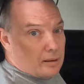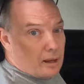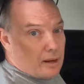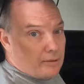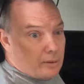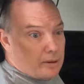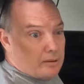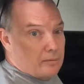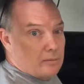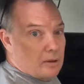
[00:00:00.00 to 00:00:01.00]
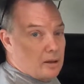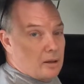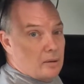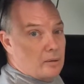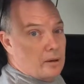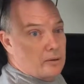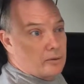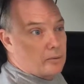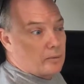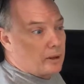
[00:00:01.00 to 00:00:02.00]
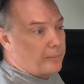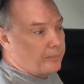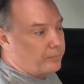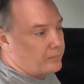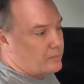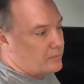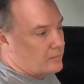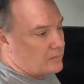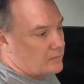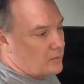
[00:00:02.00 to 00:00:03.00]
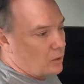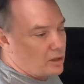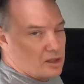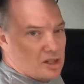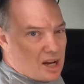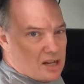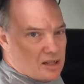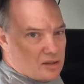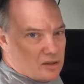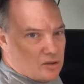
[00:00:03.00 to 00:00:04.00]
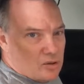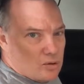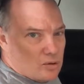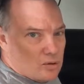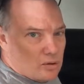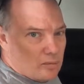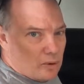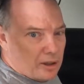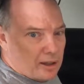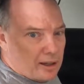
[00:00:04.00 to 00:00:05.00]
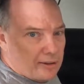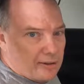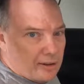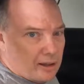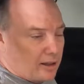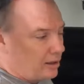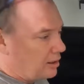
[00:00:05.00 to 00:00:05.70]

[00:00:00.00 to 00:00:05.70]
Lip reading: Hey everyone, we're going to look at changing the tune on my car today.